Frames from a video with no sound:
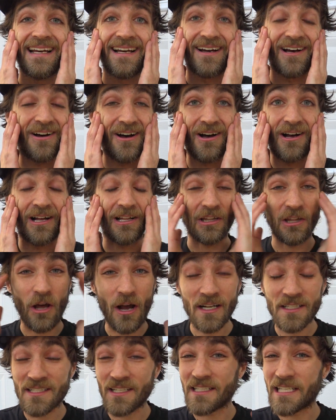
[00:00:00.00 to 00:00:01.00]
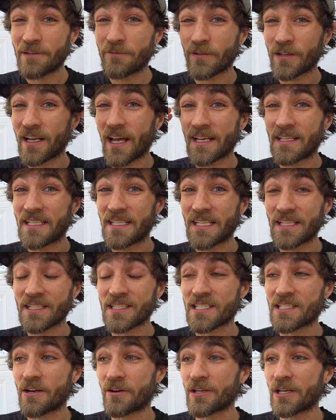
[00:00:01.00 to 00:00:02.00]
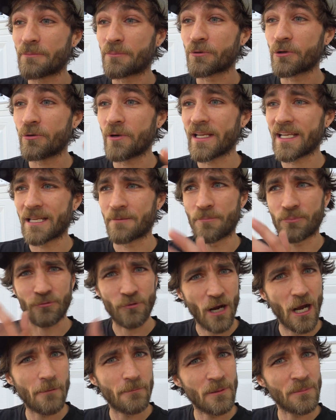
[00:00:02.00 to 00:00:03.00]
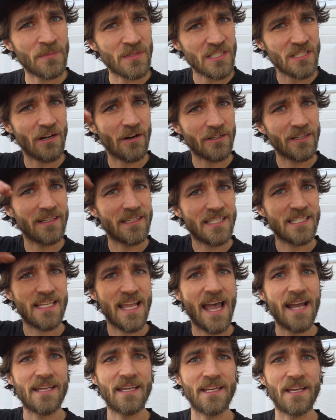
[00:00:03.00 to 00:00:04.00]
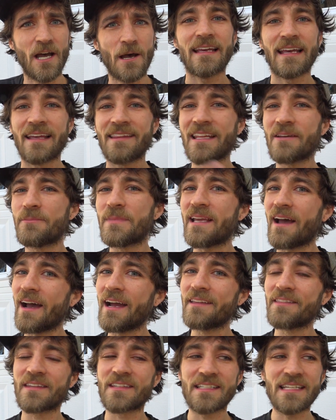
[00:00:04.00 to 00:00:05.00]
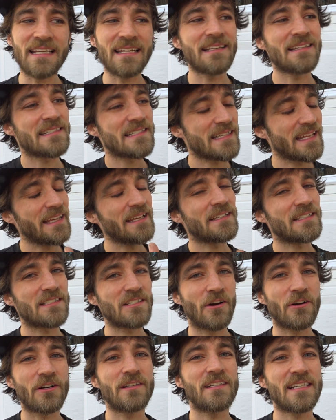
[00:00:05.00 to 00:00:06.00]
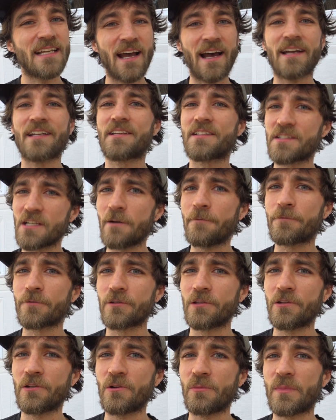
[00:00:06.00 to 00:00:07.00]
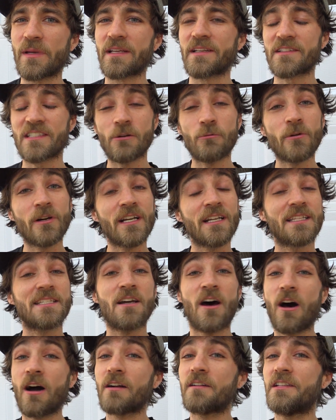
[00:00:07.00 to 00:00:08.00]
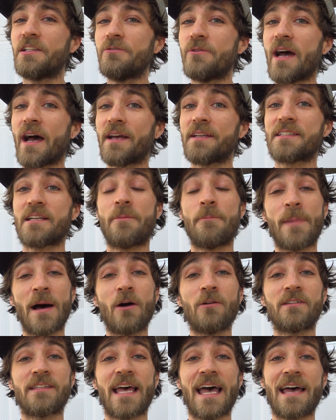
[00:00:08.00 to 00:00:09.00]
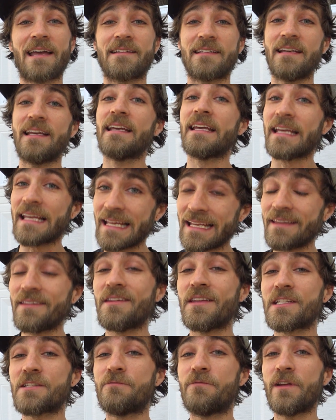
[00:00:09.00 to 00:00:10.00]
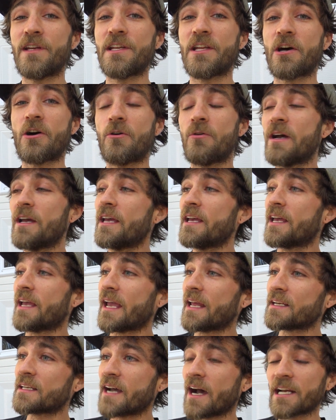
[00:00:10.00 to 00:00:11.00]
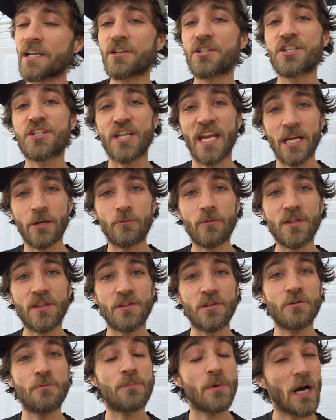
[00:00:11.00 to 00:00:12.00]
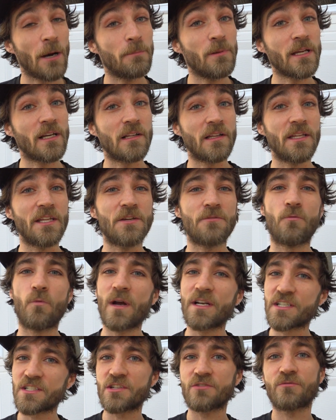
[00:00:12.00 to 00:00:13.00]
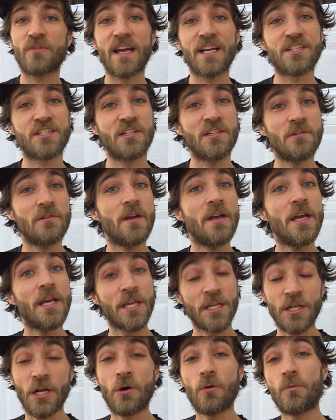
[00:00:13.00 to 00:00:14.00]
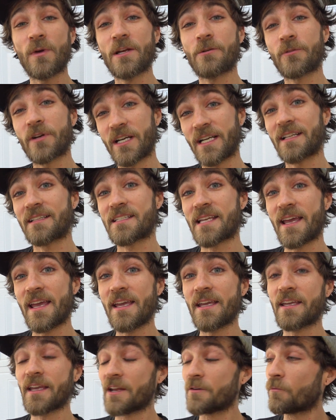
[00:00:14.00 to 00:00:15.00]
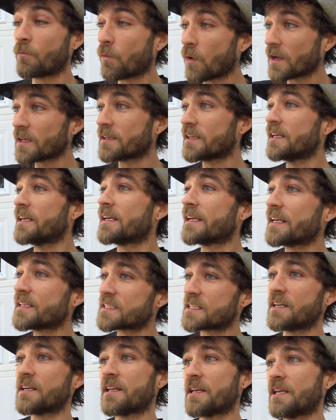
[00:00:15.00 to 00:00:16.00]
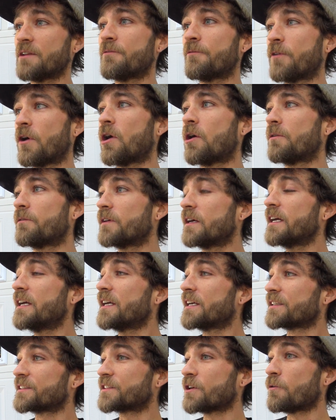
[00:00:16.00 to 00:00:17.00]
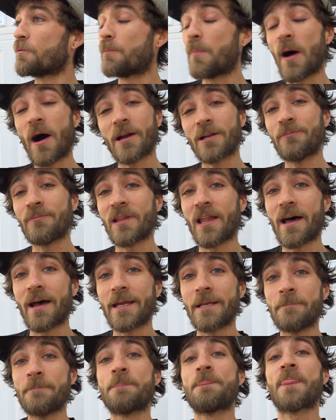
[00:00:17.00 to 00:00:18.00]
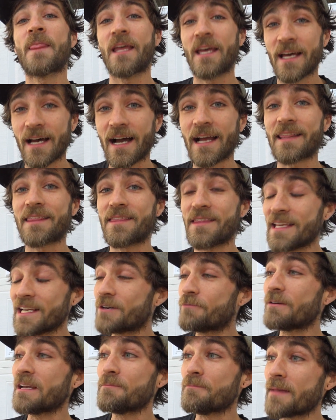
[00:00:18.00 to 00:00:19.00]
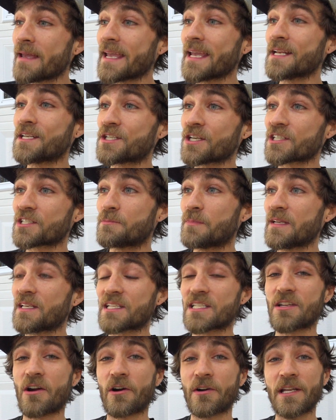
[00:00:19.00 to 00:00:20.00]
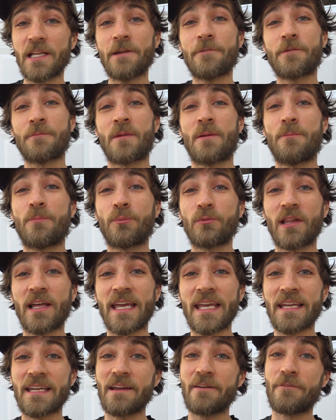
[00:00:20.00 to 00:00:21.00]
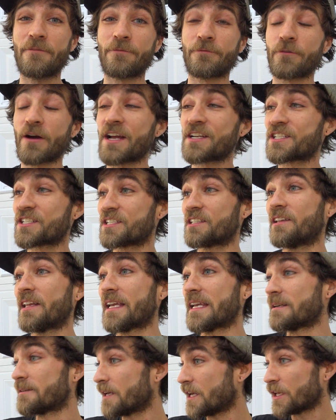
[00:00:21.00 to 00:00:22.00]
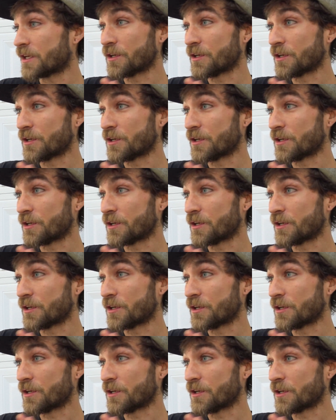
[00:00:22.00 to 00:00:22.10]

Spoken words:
Lots of different ideas started brewing and problems started stacking up. And then behind the scenes, things started to kind of suffer a little bit. So we're going to talk to you guys about that in this video and kind of share with you publicly which direction, we're going to take and what it's going to involve. So bottom line, I think we may just be starting from a blank, fresh slate.